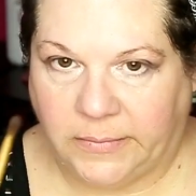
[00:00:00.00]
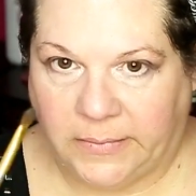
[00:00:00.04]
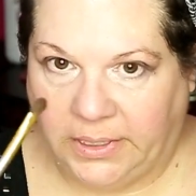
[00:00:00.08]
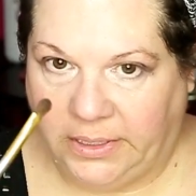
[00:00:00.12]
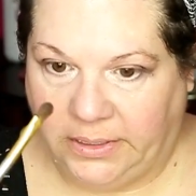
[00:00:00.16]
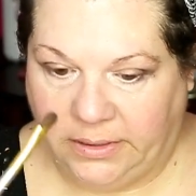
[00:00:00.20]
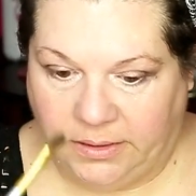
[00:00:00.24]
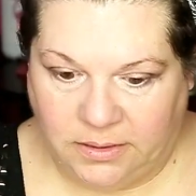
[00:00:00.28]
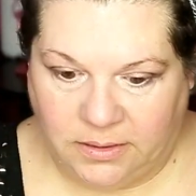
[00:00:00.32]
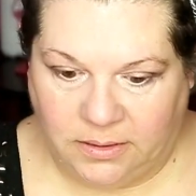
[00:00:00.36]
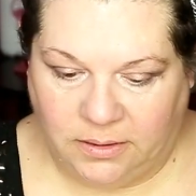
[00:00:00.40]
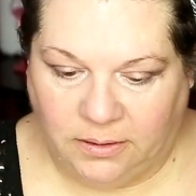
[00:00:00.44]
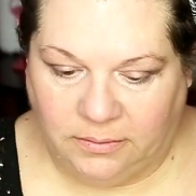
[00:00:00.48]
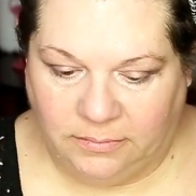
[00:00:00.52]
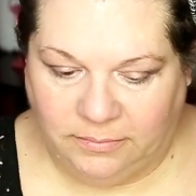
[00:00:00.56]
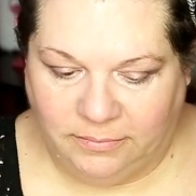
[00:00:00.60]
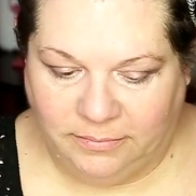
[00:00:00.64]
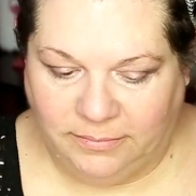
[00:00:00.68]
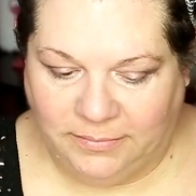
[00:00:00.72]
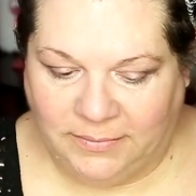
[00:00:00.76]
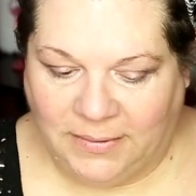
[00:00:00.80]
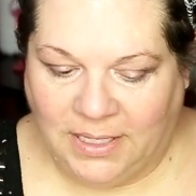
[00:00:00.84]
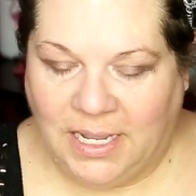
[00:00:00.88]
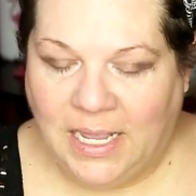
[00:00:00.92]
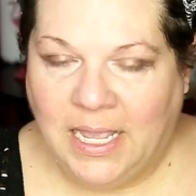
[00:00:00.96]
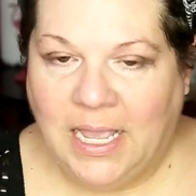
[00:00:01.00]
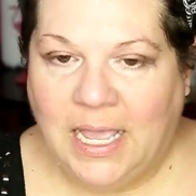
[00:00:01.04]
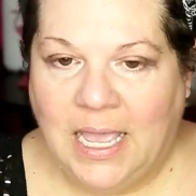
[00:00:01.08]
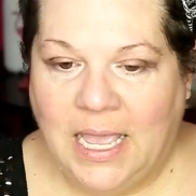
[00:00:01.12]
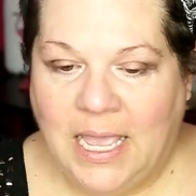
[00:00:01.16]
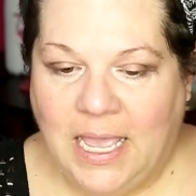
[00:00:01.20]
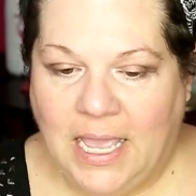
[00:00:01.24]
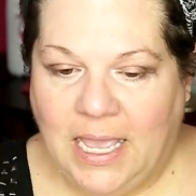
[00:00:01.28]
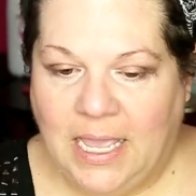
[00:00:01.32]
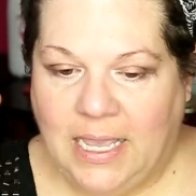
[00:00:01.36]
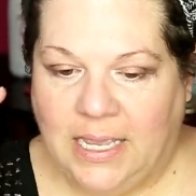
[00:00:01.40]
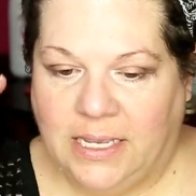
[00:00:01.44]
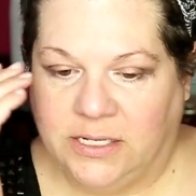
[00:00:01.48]
this
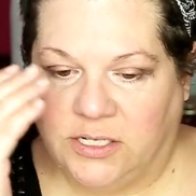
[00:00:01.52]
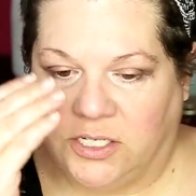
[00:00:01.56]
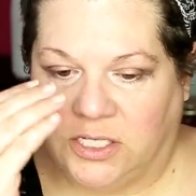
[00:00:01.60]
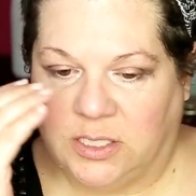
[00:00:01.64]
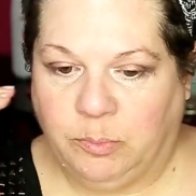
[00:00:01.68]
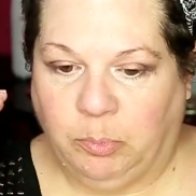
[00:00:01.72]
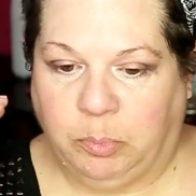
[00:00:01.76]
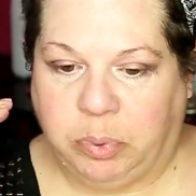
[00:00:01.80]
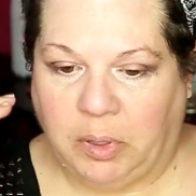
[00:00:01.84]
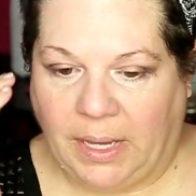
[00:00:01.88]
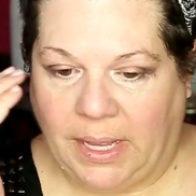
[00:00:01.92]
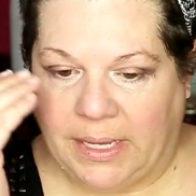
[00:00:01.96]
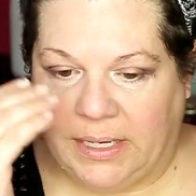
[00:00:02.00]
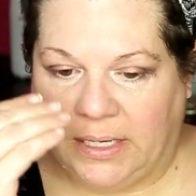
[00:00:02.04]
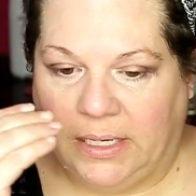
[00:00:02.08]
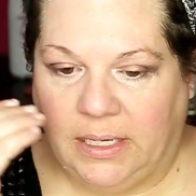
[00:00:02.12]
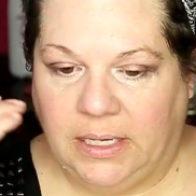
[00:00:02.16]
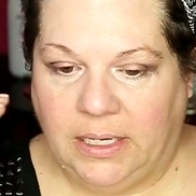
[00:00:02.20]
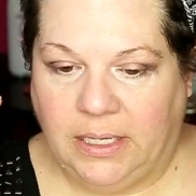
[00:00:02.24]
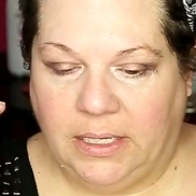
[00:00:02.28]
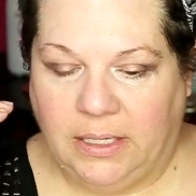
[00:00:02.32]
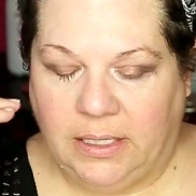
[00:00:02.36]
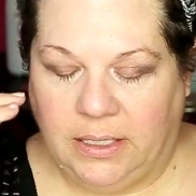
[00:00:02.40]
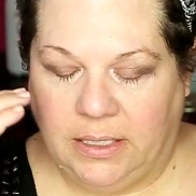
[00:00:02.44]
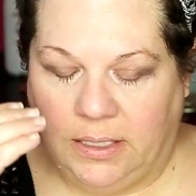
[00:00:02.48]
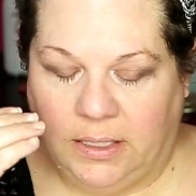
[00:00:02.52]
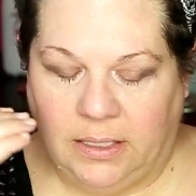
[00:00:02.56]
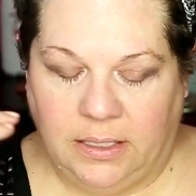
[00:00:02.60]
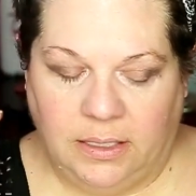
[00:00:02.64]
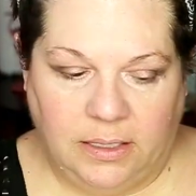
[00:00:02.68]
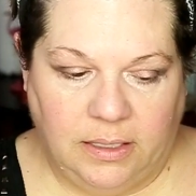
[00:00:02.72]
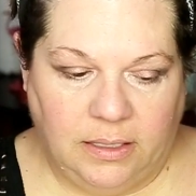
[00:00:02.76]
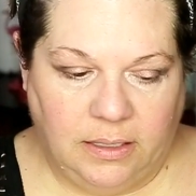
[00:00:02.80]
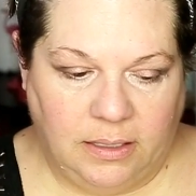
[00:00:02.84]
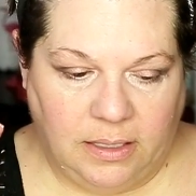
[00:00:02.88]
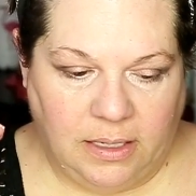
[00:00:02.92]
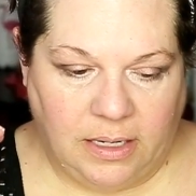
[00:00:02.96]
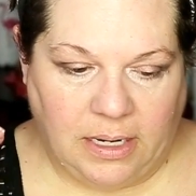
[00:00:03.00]
and just blended it
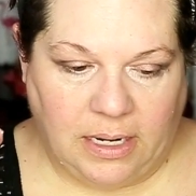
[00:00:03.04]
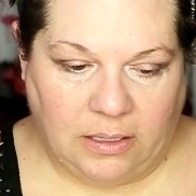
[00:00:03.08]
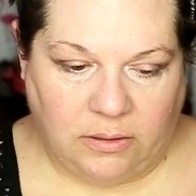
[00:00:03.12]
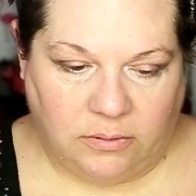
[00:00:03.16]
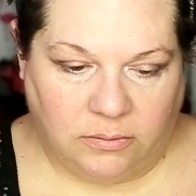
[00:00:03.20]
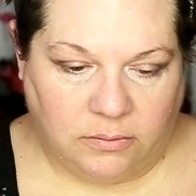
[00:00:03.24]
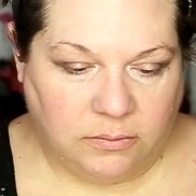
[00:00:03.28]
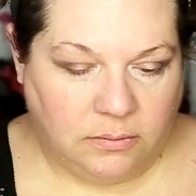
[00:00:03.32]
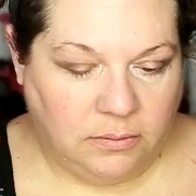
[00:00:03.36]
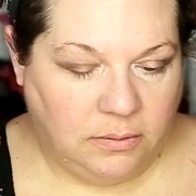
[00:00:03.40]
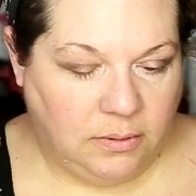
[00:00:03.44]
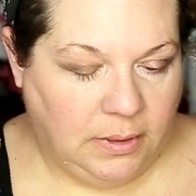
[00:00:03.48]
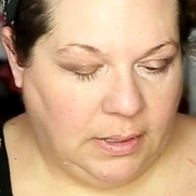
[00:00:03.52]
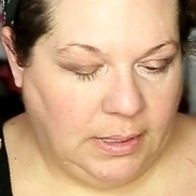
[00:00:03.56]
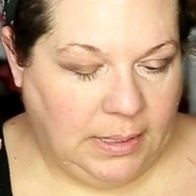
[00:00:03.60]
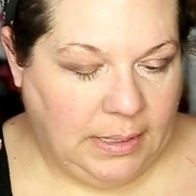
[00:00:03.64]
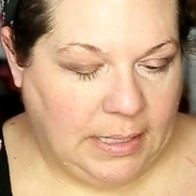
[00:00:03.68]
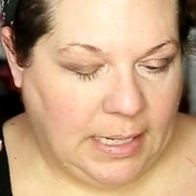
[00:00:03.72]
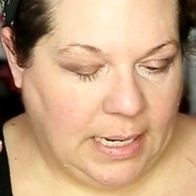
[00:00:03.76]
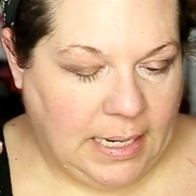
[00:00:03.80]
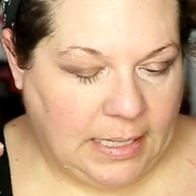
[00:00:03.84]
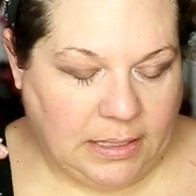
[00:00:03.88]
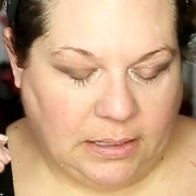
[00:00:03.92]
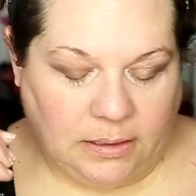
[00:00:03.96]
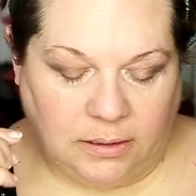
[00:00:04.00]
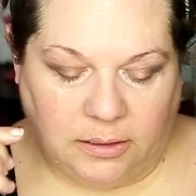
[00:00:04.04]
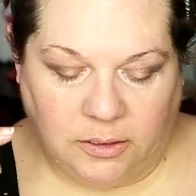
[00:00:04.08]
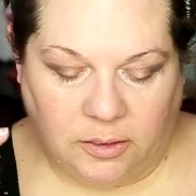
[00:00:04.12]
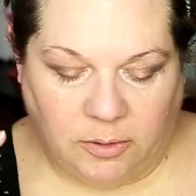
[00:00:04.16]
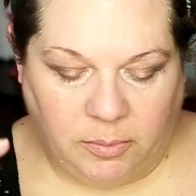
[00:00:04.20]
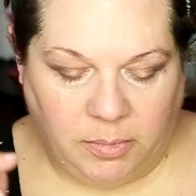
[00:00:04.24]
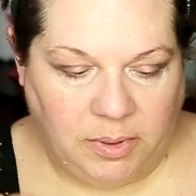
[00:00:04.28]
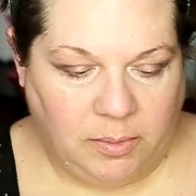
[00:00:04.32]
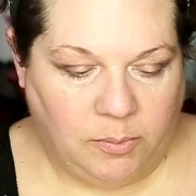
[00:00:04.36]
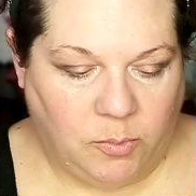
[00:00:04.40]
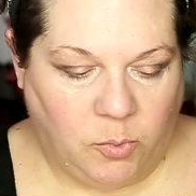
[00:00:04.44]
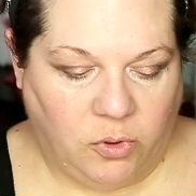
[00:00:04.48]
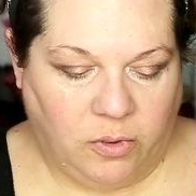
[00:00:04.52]
out and added a little
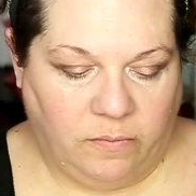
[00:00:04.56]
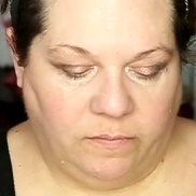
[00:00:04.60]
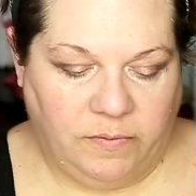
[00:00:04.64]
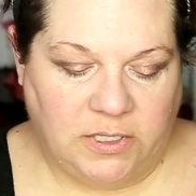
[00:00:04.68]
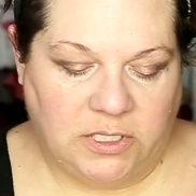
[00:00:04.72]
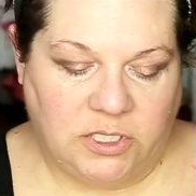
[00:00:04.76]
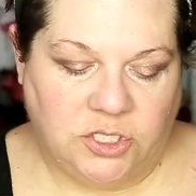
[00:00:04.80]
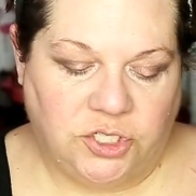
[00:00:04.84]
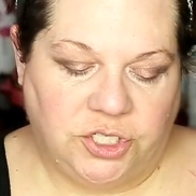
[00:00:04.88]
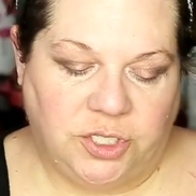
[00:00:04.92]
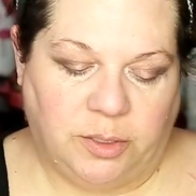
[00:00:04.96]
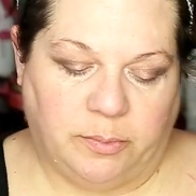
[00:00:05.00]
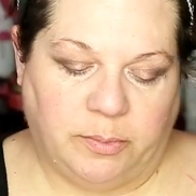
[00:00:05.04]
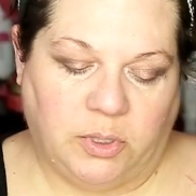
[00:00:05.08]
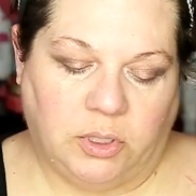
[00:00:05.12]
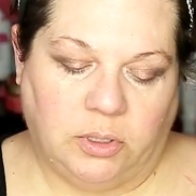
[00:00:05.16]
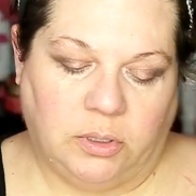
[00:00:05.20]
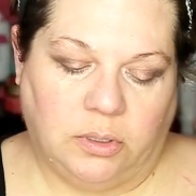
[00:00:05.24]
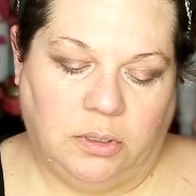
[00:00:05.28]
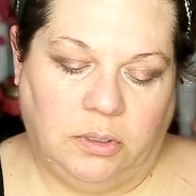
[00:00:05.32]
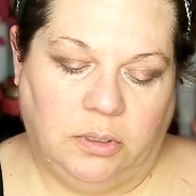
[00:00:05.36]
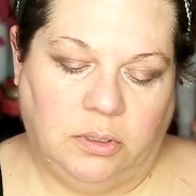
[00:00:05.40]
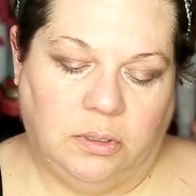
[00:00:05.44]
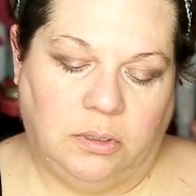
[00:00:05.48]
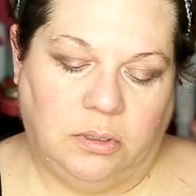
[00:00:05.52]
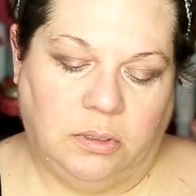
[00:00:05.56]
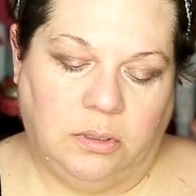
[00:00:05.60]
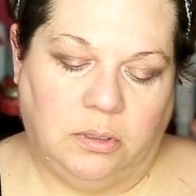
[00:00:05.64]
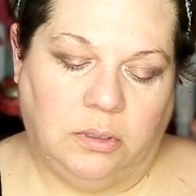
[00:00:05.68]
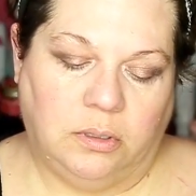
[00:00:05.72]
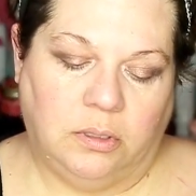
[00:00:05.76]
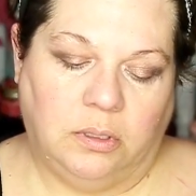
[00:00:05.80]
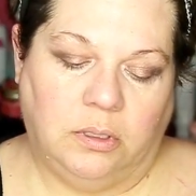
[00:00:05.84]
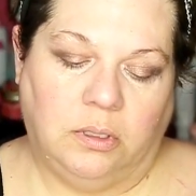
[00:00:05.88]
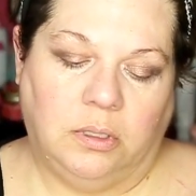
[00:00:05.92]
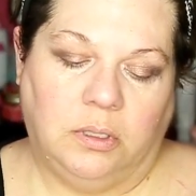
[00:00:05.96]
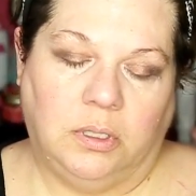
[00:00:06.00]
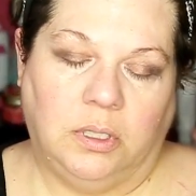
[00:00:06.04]
bit more of the shimmer
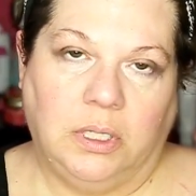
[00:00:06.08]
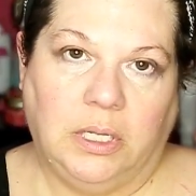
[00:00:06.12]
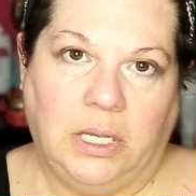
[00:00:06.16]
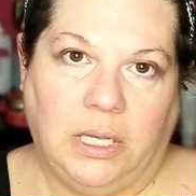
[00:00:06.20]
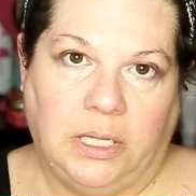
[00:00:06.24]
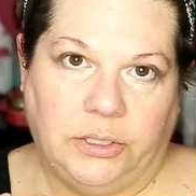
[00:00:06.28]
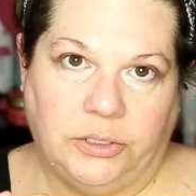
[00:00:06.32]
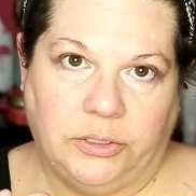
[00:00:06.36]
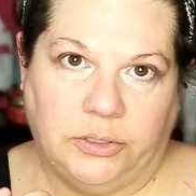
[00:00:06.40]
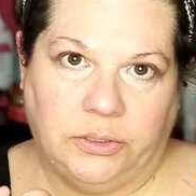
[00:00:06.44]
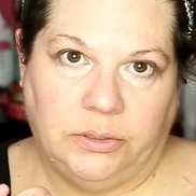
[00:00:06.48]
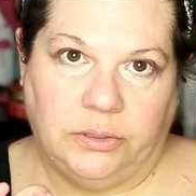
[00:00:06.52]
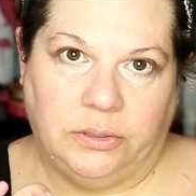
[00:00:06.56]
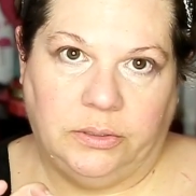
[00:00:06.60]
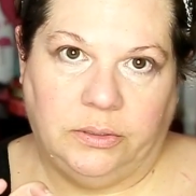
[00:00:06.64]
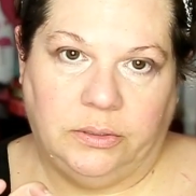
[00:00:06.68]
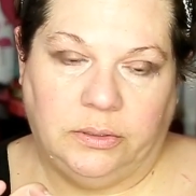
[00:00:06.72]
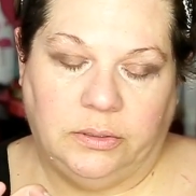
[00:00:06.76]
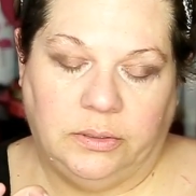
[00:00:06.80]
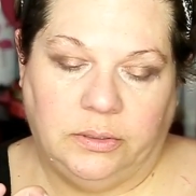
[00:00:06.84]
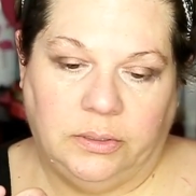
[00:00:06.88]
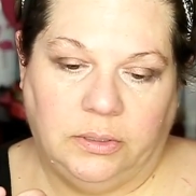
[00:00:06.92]
color,